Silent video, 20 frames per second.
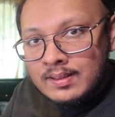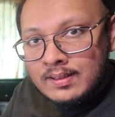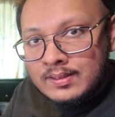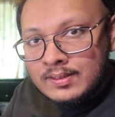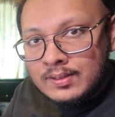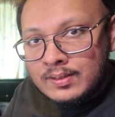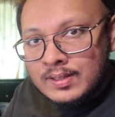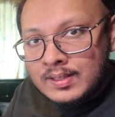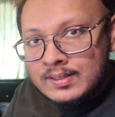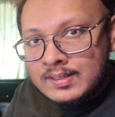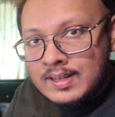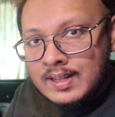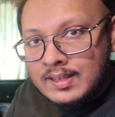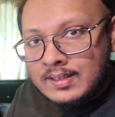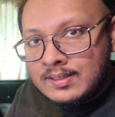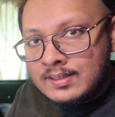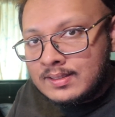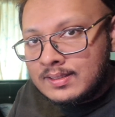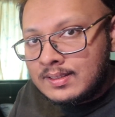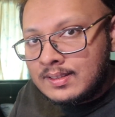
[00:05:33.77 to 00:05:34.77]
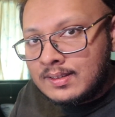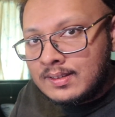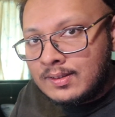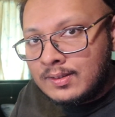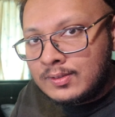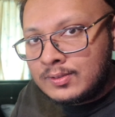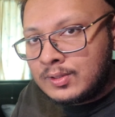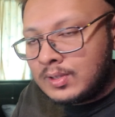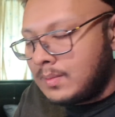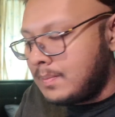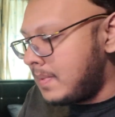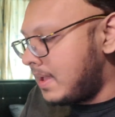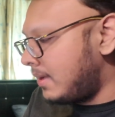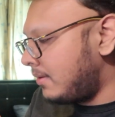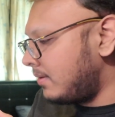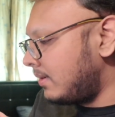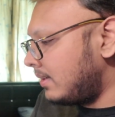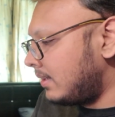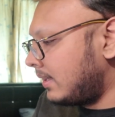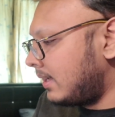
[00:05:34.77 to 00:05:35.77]
So that's nice. Also your
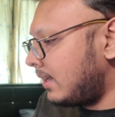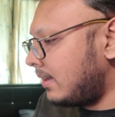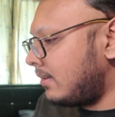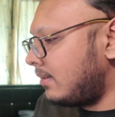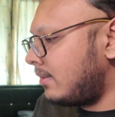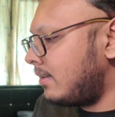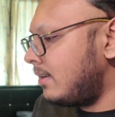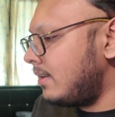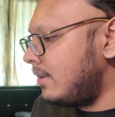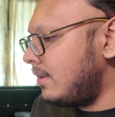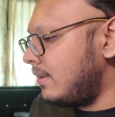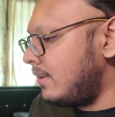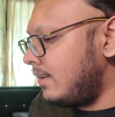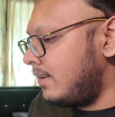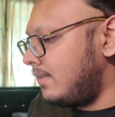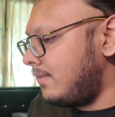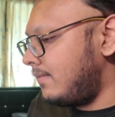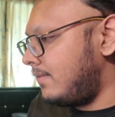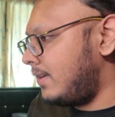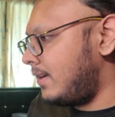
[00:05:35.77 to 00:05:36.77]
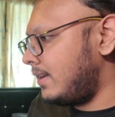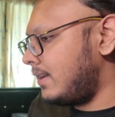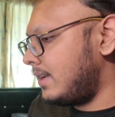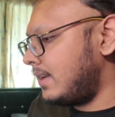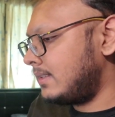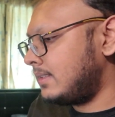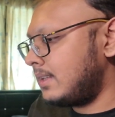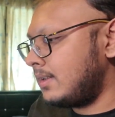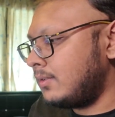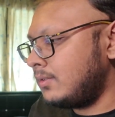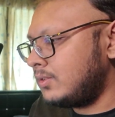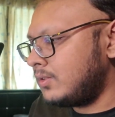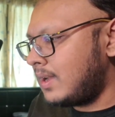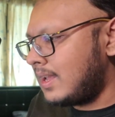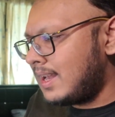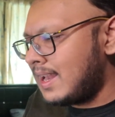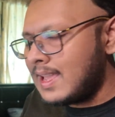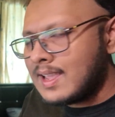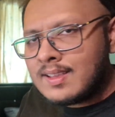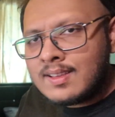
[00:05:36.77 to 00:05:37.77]
battery indicator, very nice. And also I
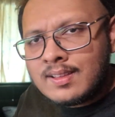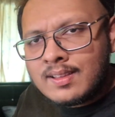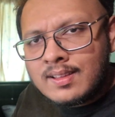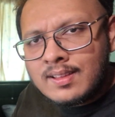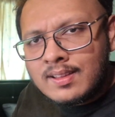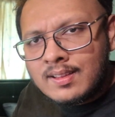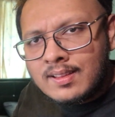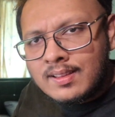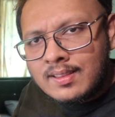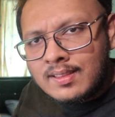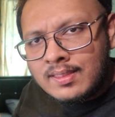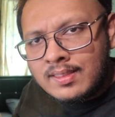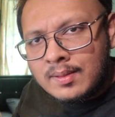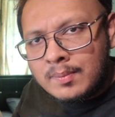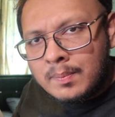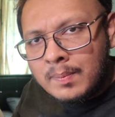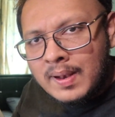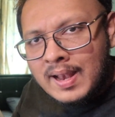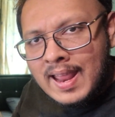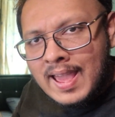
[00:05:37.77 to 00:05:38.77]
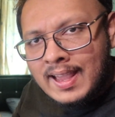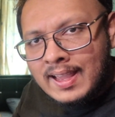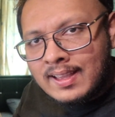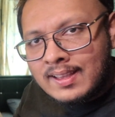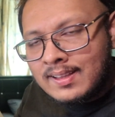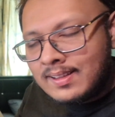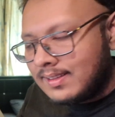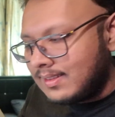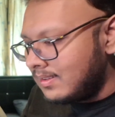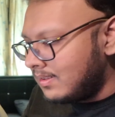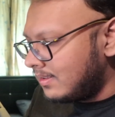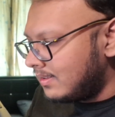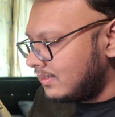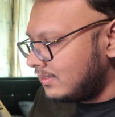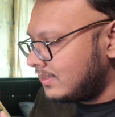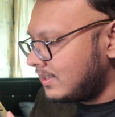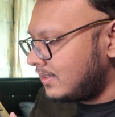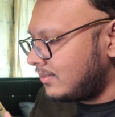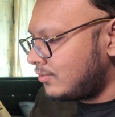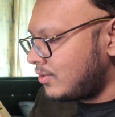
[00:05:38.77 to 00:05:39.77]
like the black
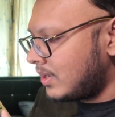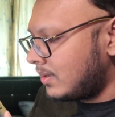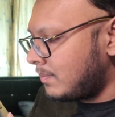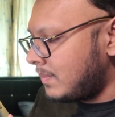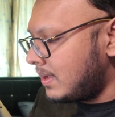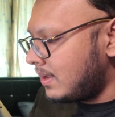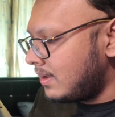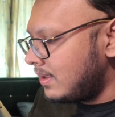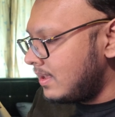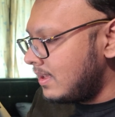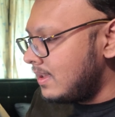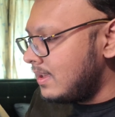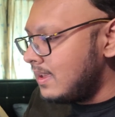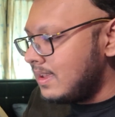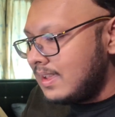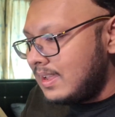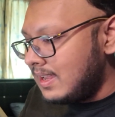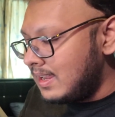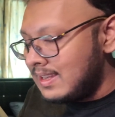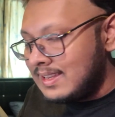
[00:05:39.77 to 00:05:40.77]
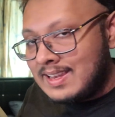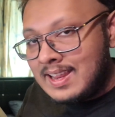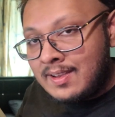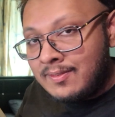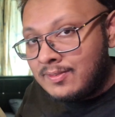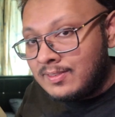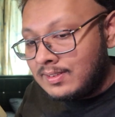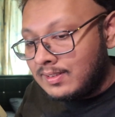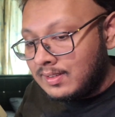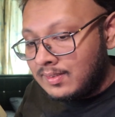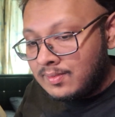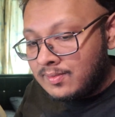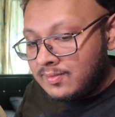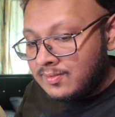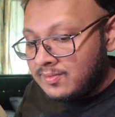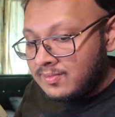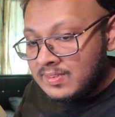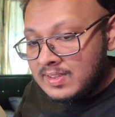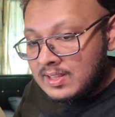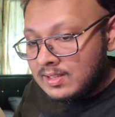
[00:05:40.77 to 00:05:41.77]
touch trackpad. It definitely
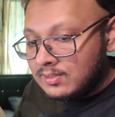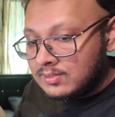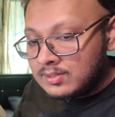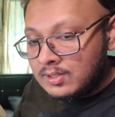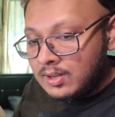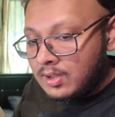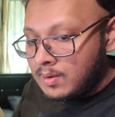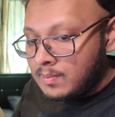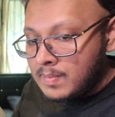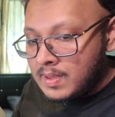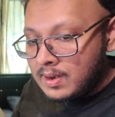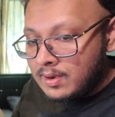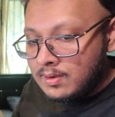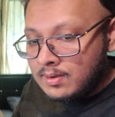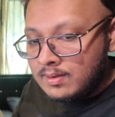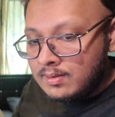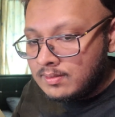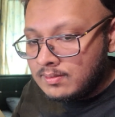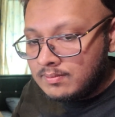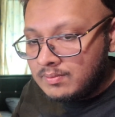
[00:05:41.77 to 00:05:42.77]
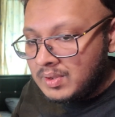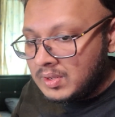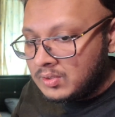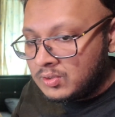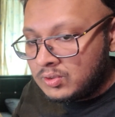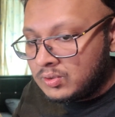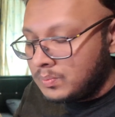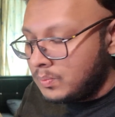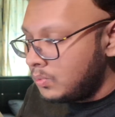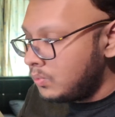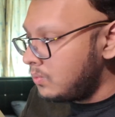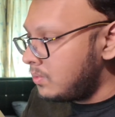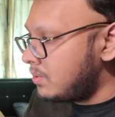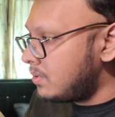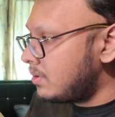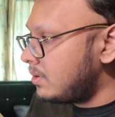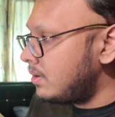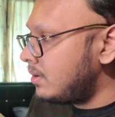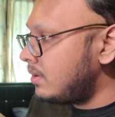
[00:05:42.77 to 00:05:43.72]
feels a lot better. It's smoother.